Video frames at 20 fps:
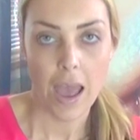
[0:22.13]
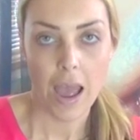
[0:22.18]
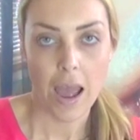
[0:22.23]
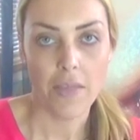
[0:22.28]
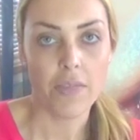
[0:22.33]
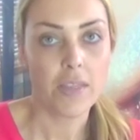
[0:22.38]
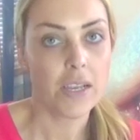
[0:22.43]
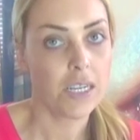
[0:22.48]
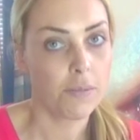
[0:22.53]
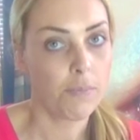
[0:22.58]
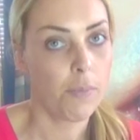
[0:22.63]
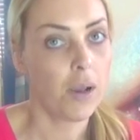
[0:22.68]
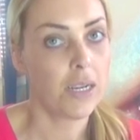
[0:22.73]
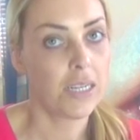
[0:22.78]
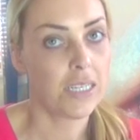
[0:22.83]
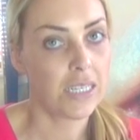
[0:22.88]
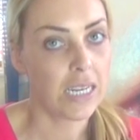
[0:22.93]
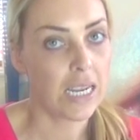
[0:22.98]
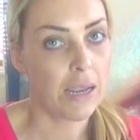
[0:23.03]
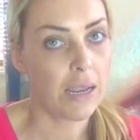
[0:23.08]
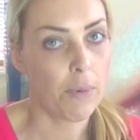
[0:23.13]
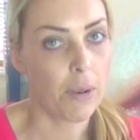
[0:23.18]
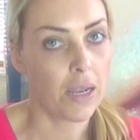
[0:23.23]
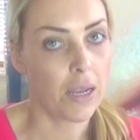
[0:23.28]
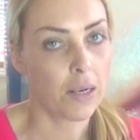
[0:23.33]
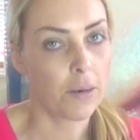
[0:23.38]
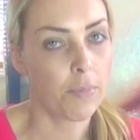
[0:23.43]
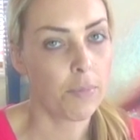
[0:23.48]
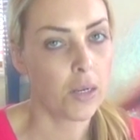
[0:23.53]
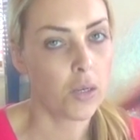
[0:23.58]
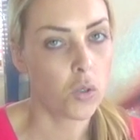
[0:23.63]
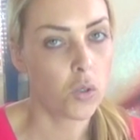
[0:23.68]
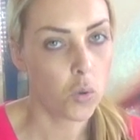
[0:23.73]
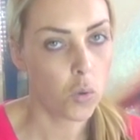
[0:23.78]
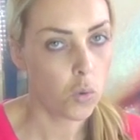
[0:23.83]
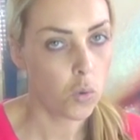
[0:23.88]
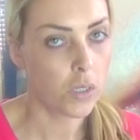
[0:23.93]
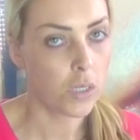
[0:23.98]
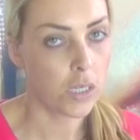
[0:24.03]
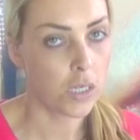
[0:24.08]
And this might seem a little bit
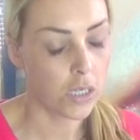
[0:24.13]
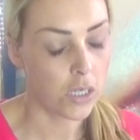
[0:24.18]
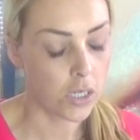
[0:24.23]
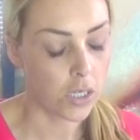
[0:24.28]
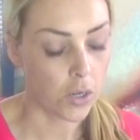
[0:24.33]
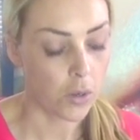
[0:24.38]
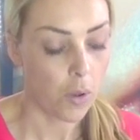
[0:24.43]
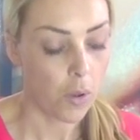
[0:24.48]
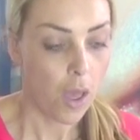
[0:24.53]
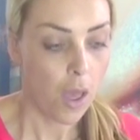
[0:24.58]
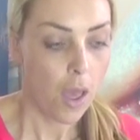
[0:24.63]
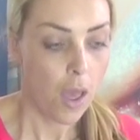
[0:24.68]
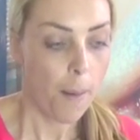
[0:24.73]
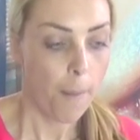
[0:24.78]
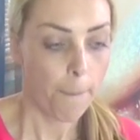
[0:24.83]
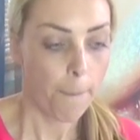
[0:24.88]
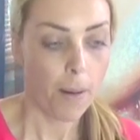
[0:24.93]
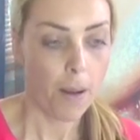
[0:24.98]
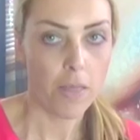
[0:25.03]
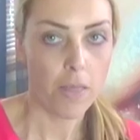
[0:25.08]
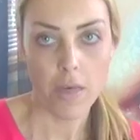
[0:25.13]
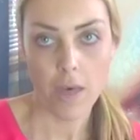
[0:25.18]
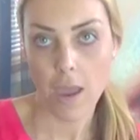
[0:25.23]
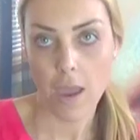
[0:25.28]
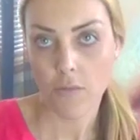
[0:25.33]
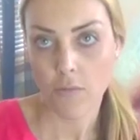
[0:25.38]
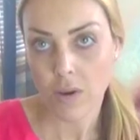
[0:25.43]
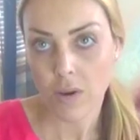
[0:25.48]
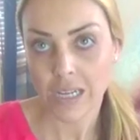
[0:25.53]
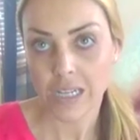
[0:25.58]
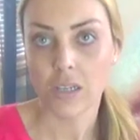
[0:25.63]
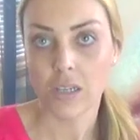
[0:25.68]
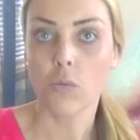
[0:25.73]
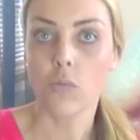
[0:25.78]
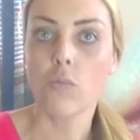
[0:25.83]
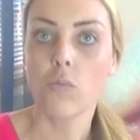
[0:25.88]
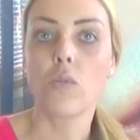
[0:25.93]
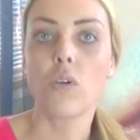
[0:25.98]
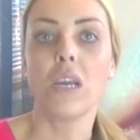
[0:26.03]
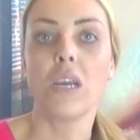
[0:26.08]
daunting to you, but there is
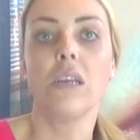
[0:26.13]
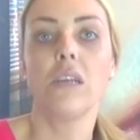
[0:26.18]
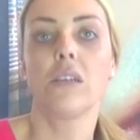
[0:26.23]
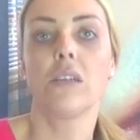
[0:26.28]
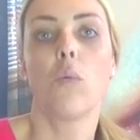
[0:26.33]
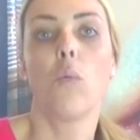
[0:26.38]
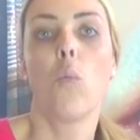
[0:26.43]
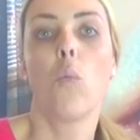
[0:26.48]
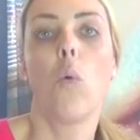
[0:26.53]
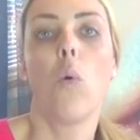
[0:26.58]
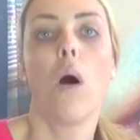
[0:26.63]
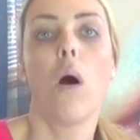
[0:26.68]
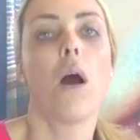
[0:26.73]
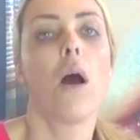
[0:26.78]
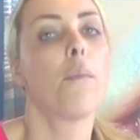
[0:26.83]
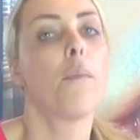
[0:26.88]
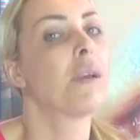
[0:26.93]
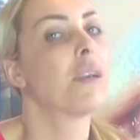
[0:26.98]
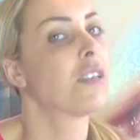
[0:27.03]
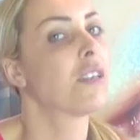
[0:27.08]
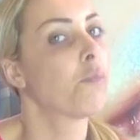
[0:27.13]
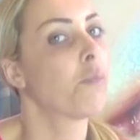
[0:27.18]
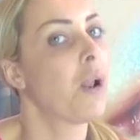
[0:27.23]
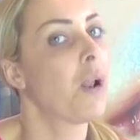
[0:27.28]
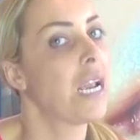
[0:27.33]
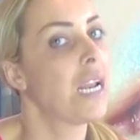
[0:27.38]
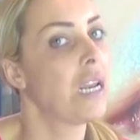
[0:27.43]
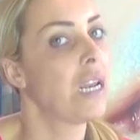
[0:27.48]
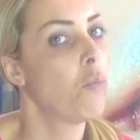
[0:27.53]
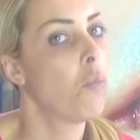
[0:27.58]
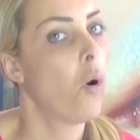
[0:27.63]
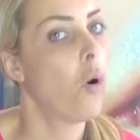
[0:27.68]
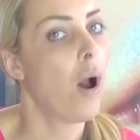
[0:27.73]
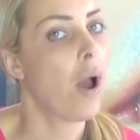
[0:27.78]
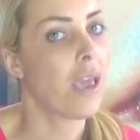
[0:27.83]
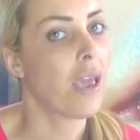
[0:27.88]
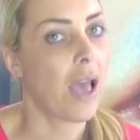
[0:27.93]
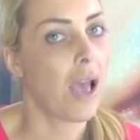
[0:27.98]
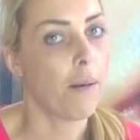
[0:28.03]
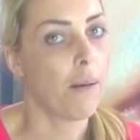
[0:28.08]
a reason why I'm explaining
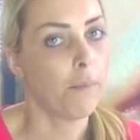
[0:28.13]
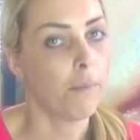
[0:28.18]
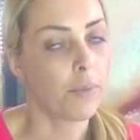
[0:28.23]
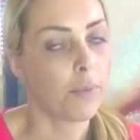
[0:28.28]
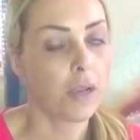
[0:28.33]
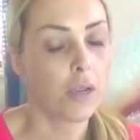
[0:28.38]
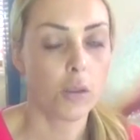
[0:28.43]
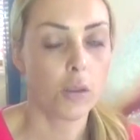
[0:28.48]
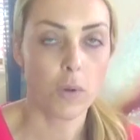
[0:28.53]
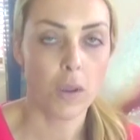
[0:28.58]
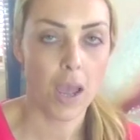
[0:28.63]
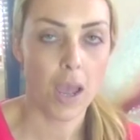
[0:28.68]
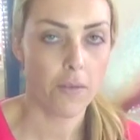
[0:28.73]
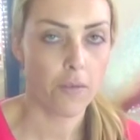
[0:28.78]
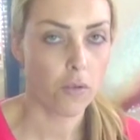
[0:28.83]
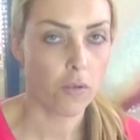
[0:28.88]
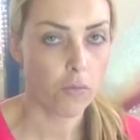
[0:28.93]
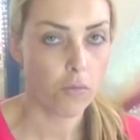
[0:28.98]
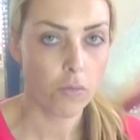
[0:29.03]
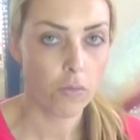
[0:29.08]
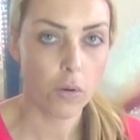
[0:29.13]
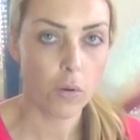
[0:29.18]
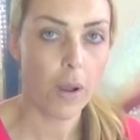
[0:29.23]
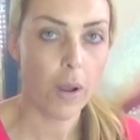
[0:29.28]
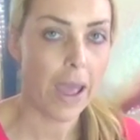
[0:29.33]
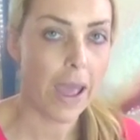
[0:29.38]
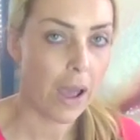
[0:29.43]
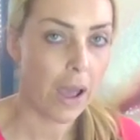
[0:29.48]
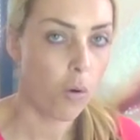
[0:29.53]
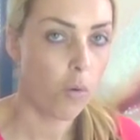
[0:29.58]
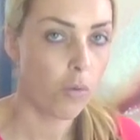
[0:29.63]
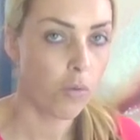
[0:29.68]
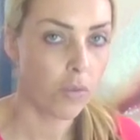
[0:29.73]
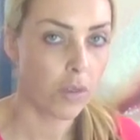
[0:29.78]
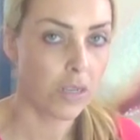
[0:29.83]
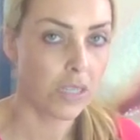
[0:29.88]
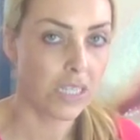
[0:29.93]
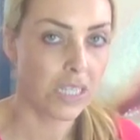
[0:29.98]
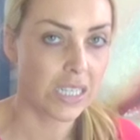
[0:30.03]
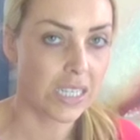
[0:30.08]
what I am, because we have a real health
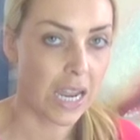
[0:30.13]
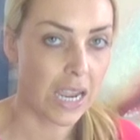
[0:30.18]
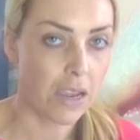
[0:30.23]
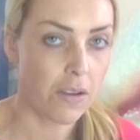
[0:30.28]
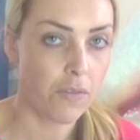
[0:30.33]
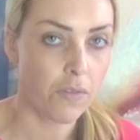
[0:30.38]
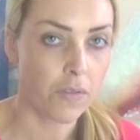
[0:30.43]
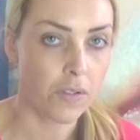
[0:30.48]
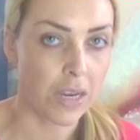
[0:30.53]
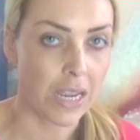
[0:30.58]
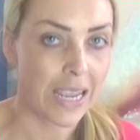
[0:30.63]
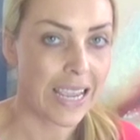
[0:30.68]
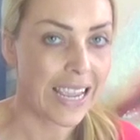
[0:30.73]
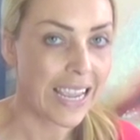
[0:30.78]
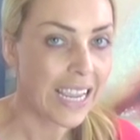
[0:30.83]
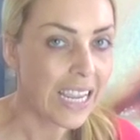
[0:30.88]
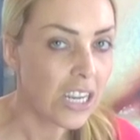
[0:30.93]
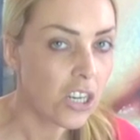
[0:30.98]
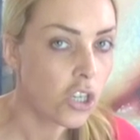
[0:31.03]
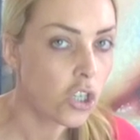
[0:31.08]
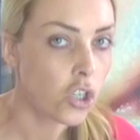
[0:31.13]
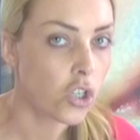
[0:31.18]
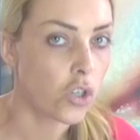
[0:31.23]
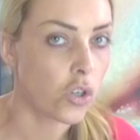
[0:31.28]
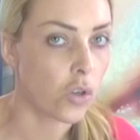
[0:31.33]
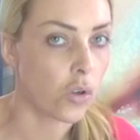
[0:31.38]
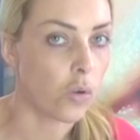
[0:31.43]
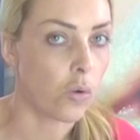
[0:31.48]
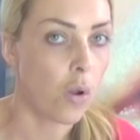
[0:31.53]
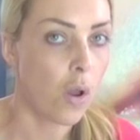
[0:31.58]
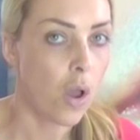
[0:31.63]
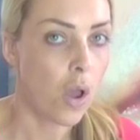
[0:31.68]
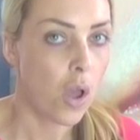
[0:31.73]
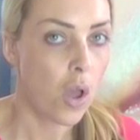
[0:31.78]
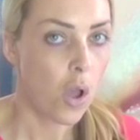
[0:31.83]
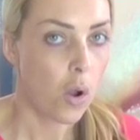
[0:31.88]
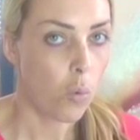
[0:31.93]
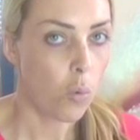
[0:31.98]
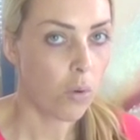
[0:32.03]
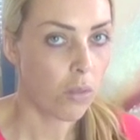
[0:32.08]
and safety issue
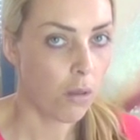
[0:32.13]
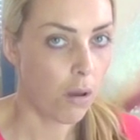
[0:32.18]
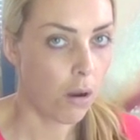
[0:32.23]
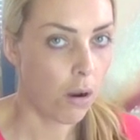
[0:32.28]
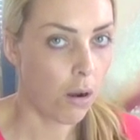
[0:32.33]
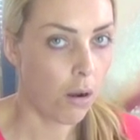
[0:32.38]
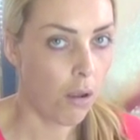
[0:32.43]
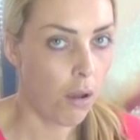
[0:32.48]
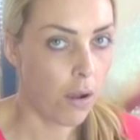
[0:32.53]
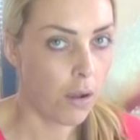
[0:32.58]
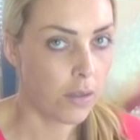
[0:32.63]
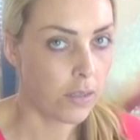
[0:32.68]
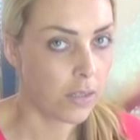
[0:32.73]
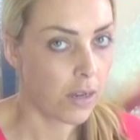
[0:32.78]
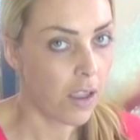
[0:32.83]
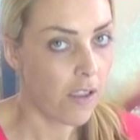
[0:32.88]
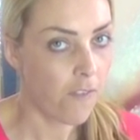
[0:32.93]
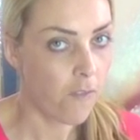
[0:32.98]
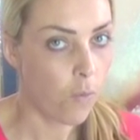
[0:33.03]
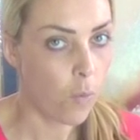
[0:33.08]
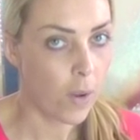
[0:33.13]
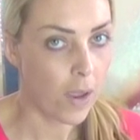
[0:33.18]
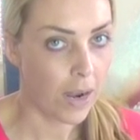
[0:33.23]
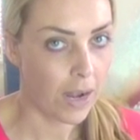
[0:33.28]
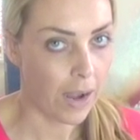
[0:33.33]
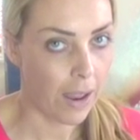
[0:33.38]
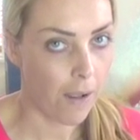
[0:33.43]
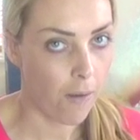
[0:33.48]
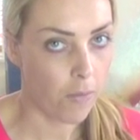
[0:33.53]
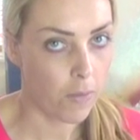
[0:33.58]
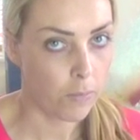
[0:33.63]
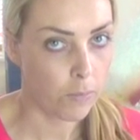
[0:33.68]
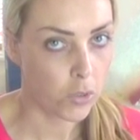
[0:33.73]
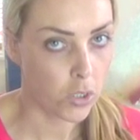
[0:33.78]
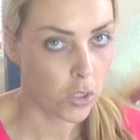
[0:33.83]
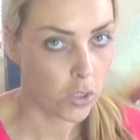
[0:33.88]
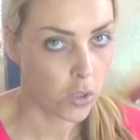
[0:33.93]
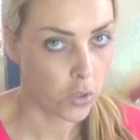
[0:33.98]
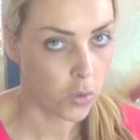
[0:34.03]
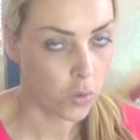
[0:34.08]
with our clients if we allow them
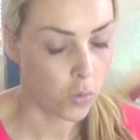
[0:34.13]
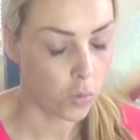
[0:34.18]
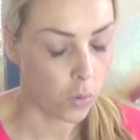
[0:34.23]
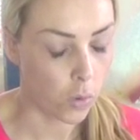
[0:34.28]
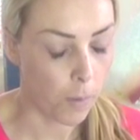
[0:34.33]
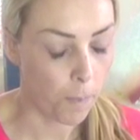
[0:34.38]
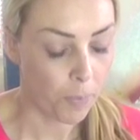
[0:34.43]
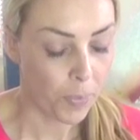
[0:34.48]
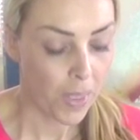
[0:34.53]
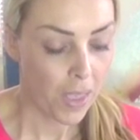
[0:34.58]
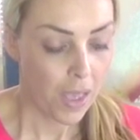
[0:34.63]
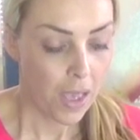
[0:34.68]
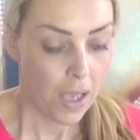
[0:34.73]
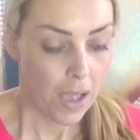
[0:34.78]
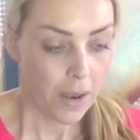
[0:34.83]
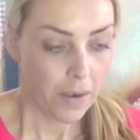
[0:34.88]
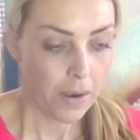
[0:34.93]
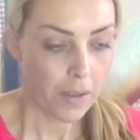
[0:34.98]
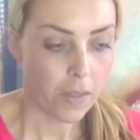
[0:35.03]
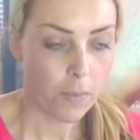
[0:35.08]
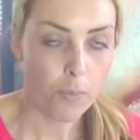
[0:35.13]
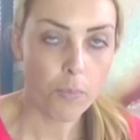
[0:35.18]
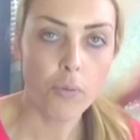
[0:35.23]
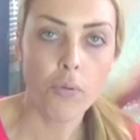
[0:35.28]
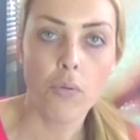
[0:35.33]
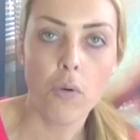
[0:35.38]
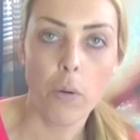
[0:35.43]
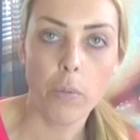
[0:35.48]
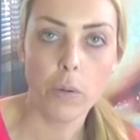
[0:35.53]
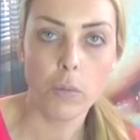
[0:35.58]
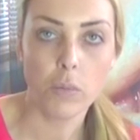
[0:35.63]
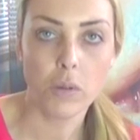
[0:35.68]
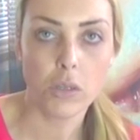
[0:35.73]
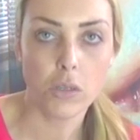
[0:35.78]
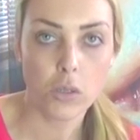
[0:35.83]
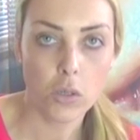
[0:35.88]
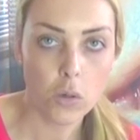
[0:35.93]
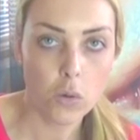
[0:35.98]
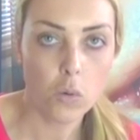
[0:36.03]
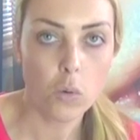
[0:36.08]
to talk. Now the problem
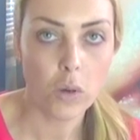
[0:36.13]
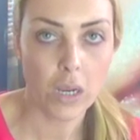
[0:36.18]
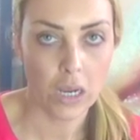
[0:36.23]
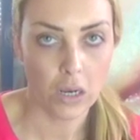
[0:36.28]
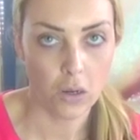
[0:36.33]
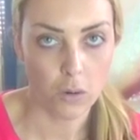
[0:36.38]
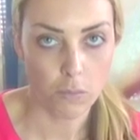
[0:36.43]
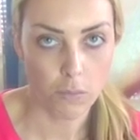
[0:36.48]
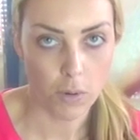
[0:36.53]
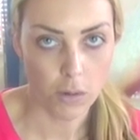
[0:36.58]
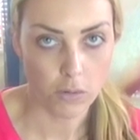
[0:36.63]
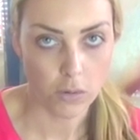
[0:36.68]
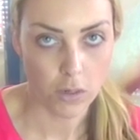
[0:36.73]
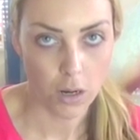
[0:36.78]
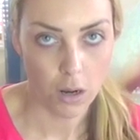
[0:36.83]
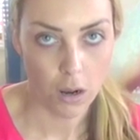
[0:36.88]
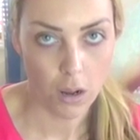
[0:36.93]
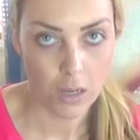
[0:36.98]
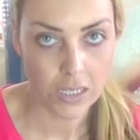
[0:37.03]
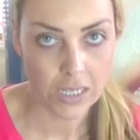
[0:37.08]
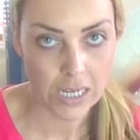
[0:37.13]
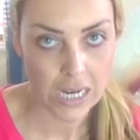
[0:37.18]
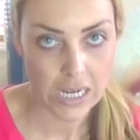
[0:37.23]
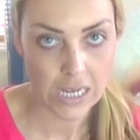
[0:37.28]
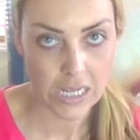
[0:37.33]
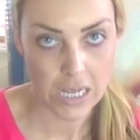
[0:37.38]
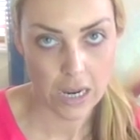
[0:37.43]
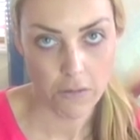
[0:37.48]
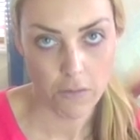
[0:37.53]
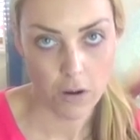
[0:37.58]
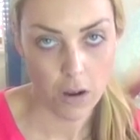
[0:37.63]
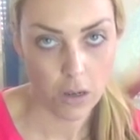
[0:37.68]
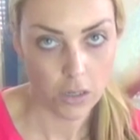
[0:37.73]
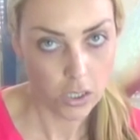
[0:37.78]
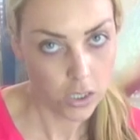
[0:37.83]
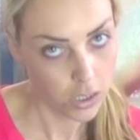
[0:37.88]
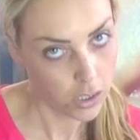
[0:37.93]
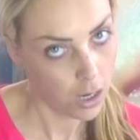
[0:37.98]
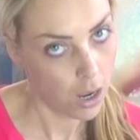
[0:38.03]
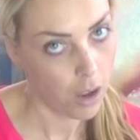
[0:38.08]
with talking on most clients is there are
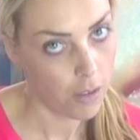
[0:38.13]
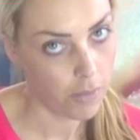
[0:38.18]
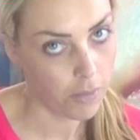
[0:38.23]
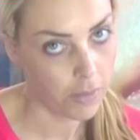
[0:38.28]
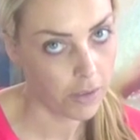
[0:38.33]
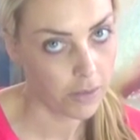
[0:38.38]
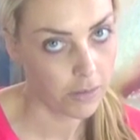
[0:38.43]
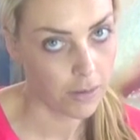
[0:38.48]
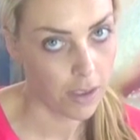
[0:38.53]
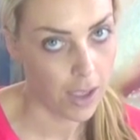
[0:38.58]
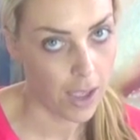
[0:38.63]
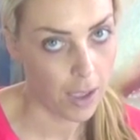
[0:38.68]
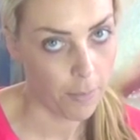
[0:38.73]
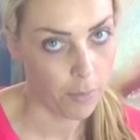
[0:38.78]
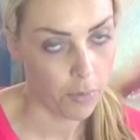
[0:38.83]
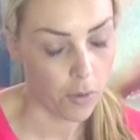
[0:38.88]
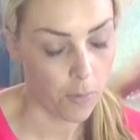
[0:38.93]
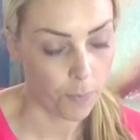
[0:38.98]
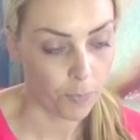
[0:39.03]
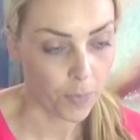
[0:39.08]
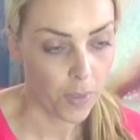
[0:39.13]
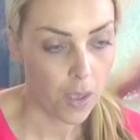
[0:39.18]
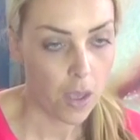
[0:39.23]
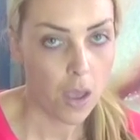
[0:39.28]
certain things that happen.